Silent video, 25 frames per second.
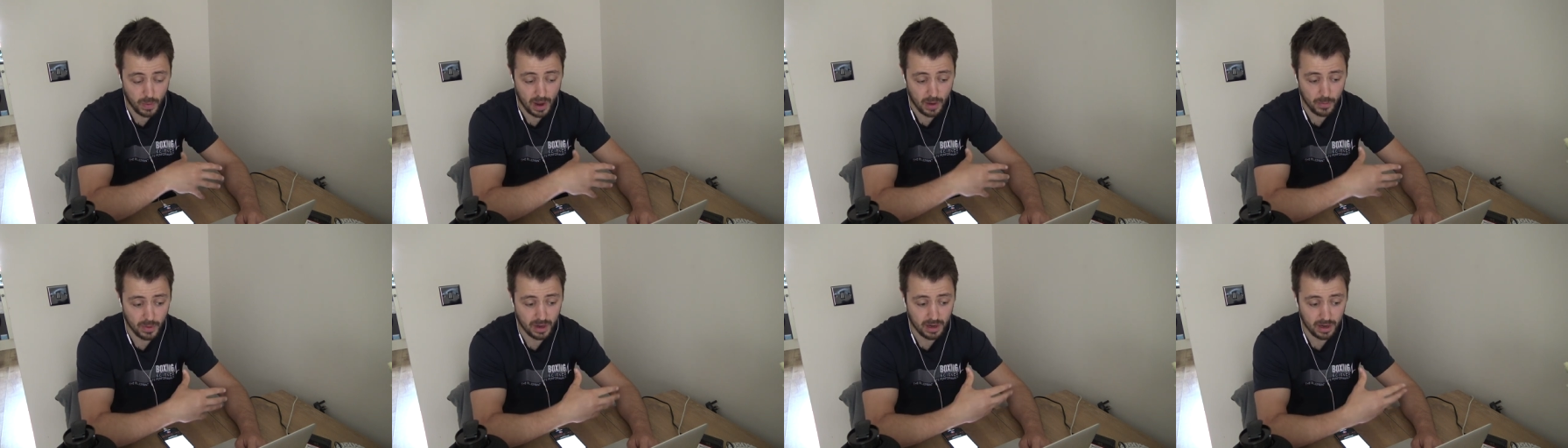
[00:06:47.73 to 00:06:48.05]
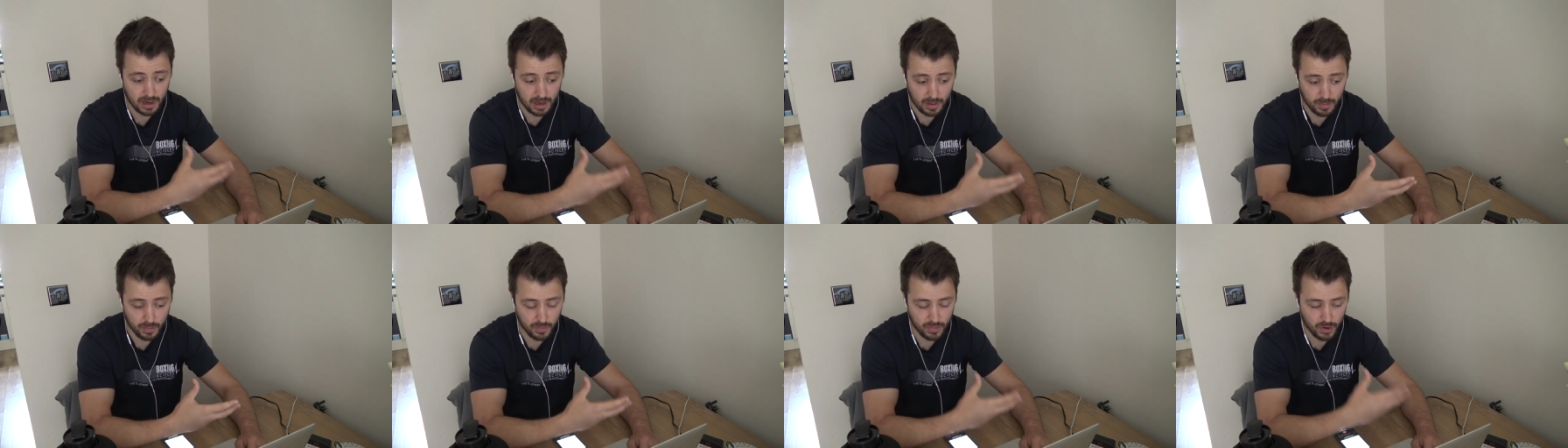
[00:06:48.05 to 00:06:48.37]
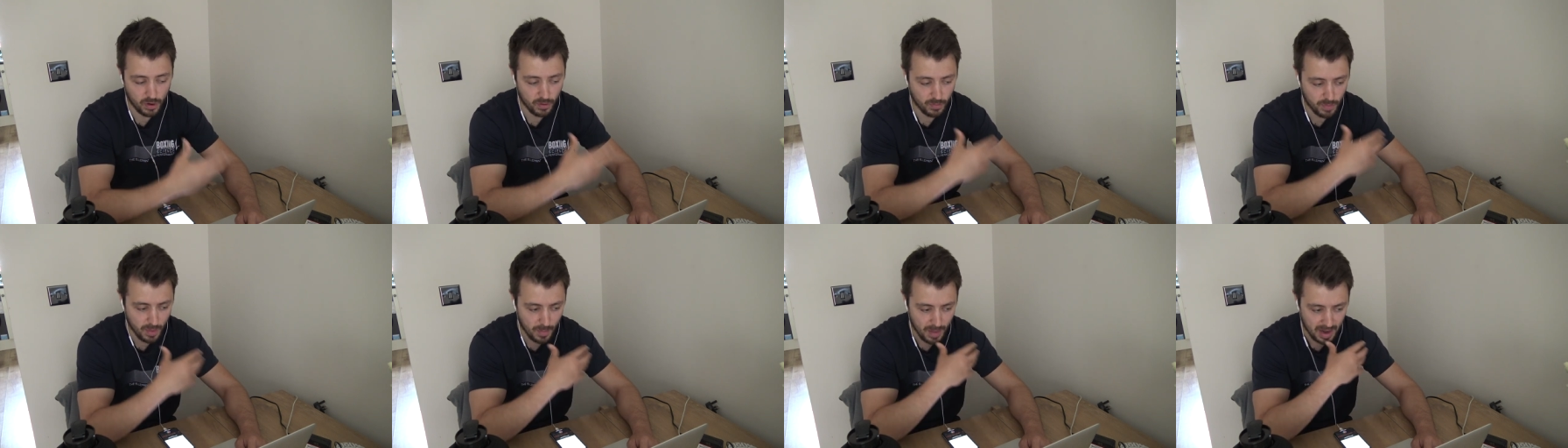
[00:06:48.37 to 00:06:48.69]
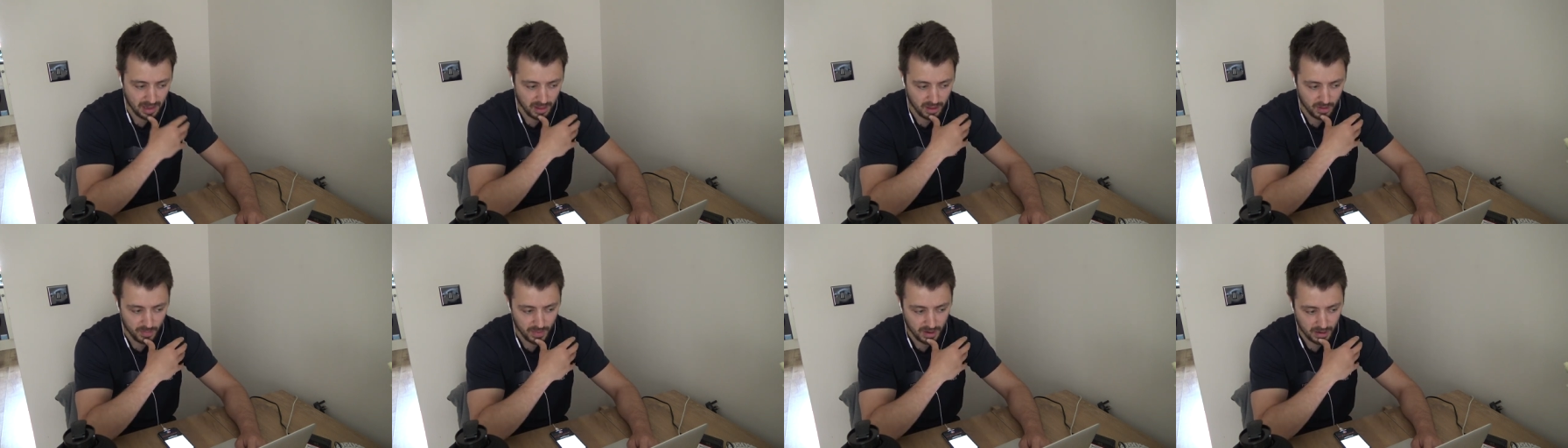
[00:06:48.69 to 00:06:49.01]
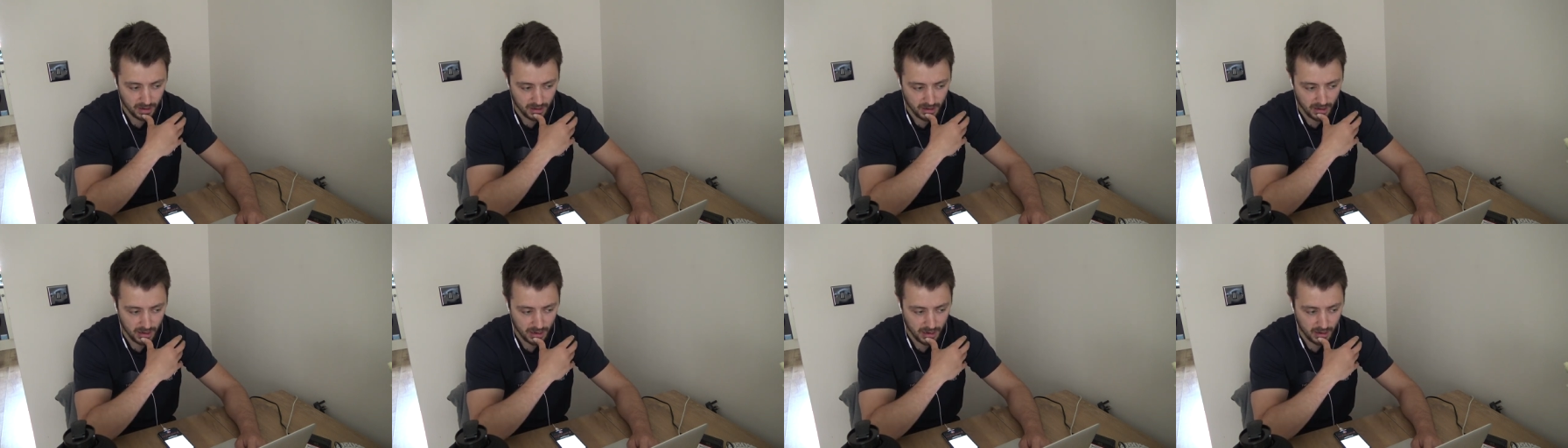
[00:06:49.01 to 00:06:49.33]
where we can improve momentum
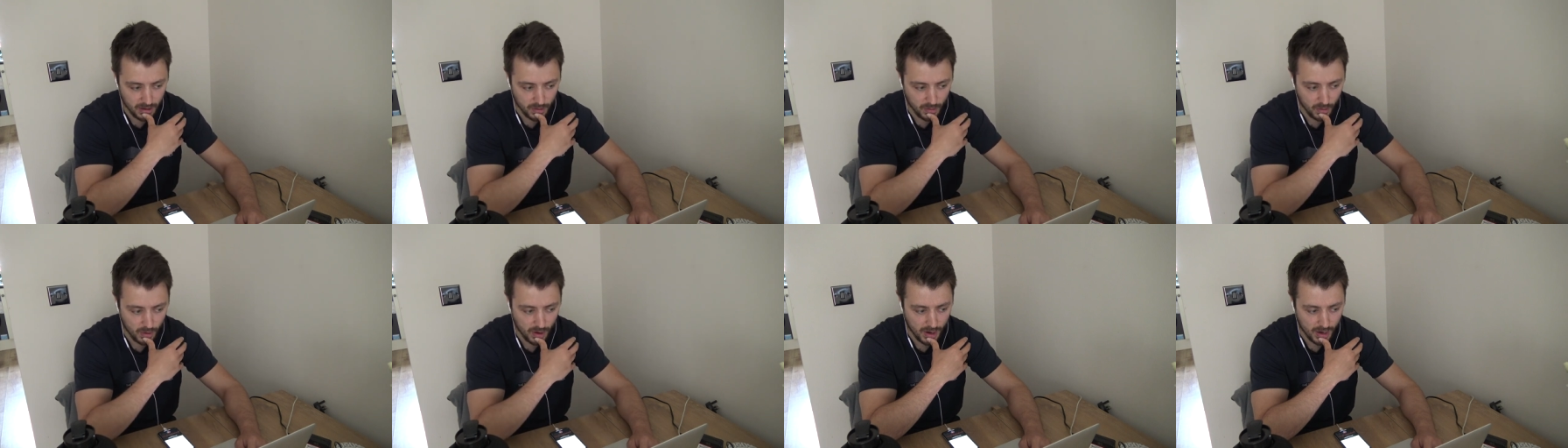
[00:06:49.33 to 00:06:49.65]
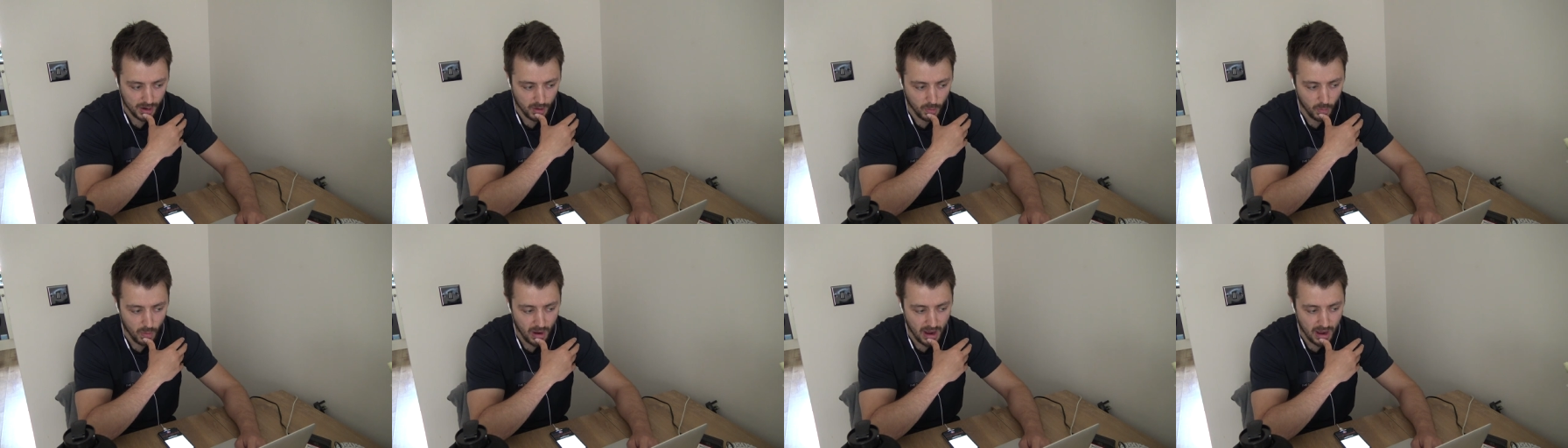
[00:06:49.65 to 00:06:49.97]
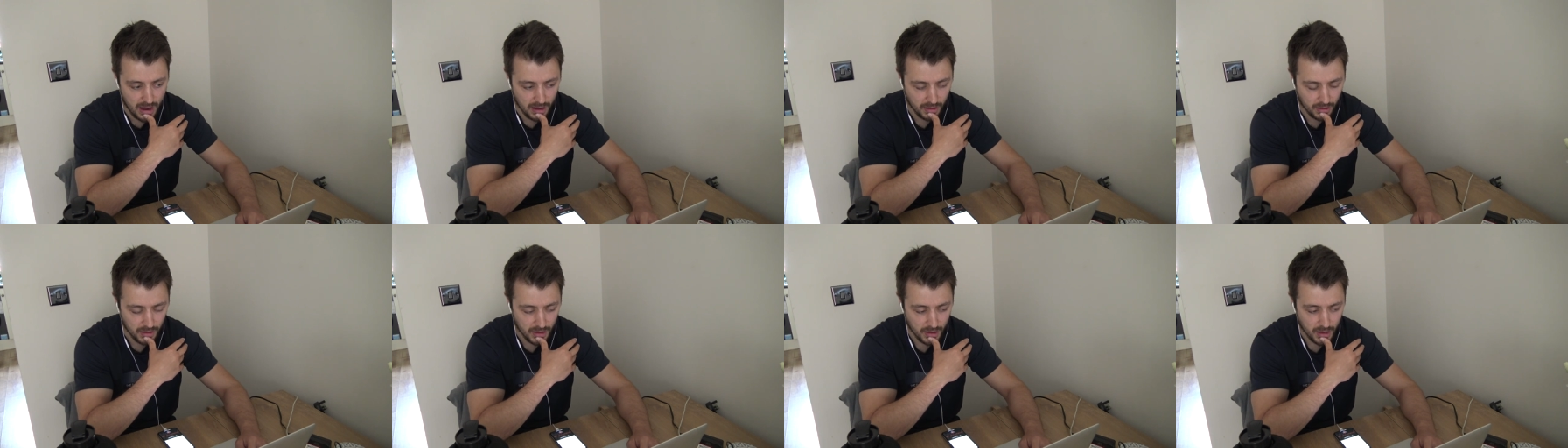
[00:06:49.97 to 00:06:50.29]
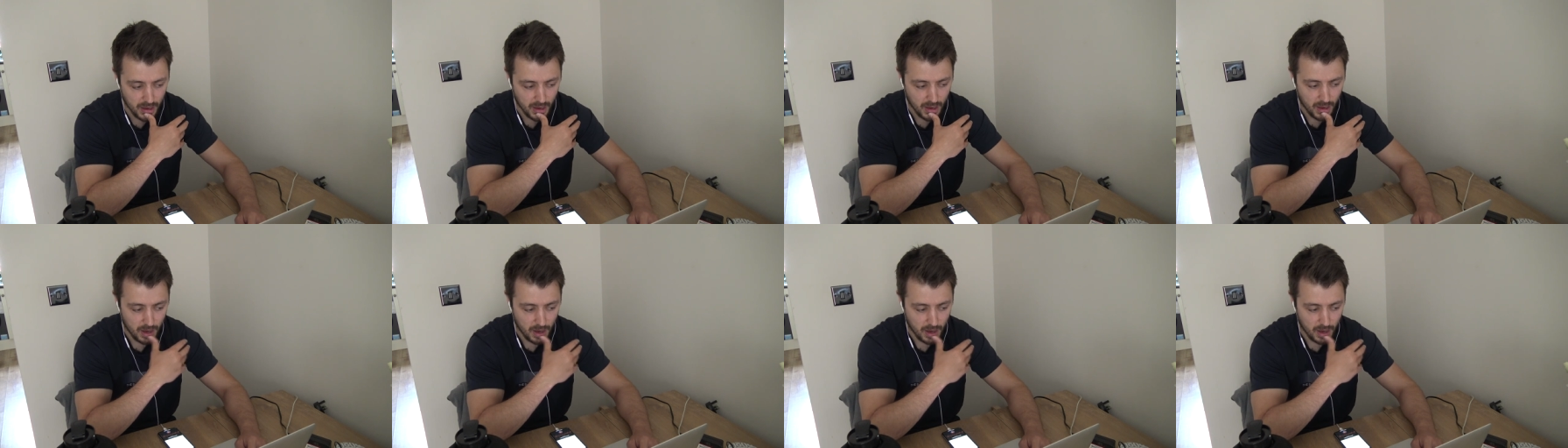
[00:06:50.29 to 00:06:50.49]
in a, in, a, in a while.